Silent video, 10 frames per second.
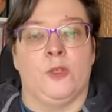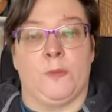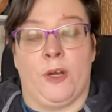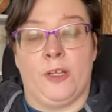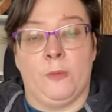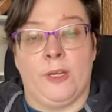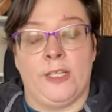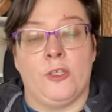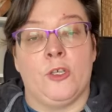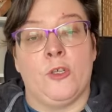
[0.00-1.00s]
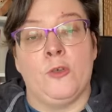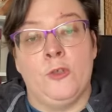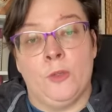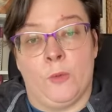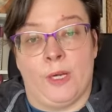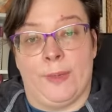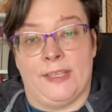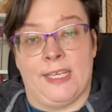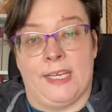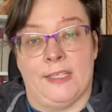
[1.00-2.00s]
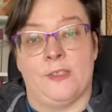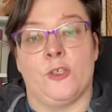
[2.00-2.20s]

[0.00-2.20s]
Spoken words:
Sparkling reds, you do worry about tannins,